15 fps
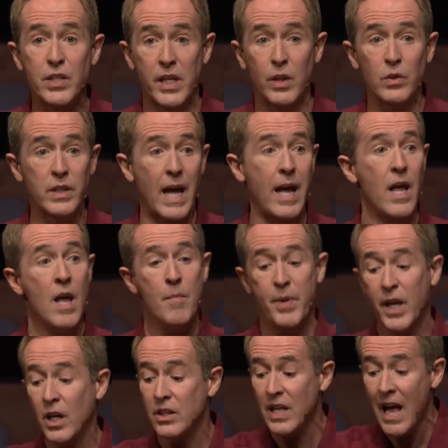single day,
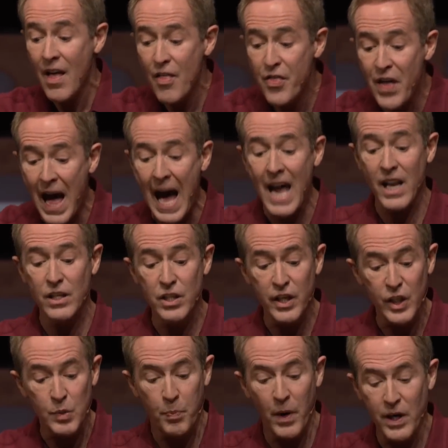because that is an
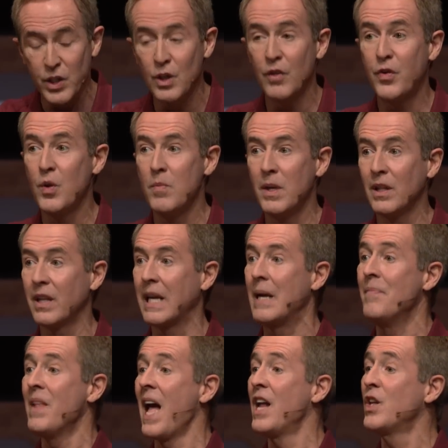expression of humility.
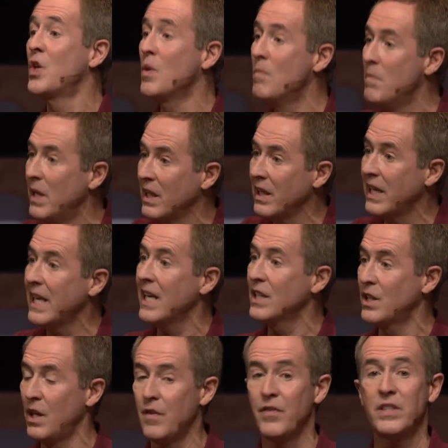And humility
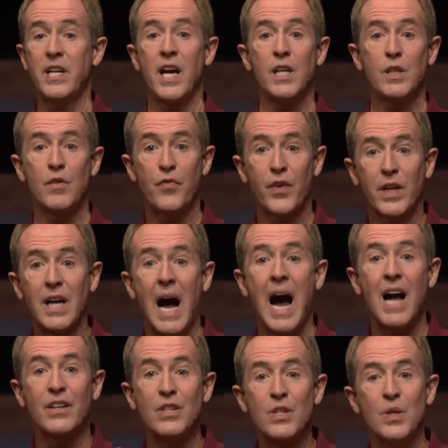is an invitation for
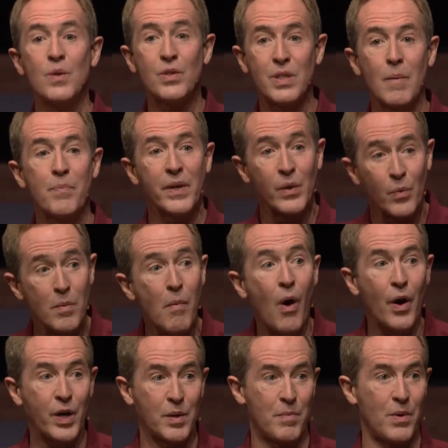God to do something
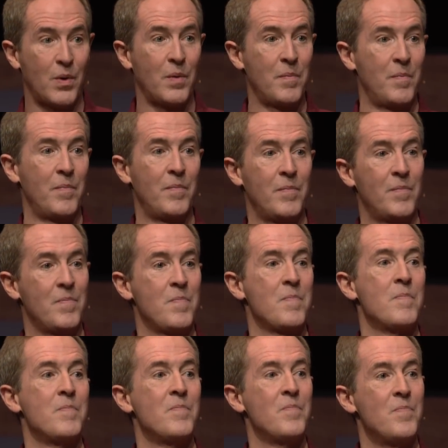remarkable.
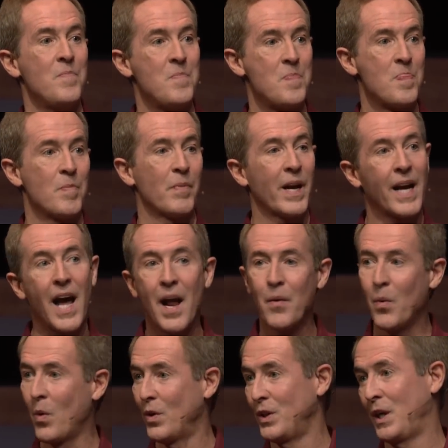But I got
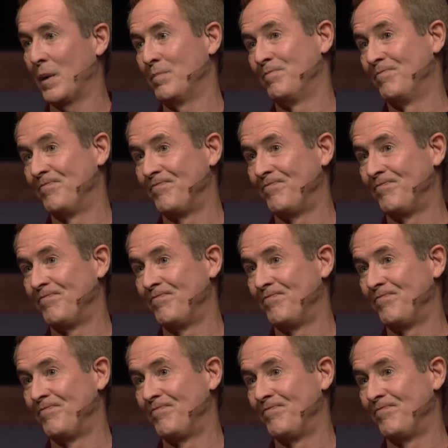to warn you,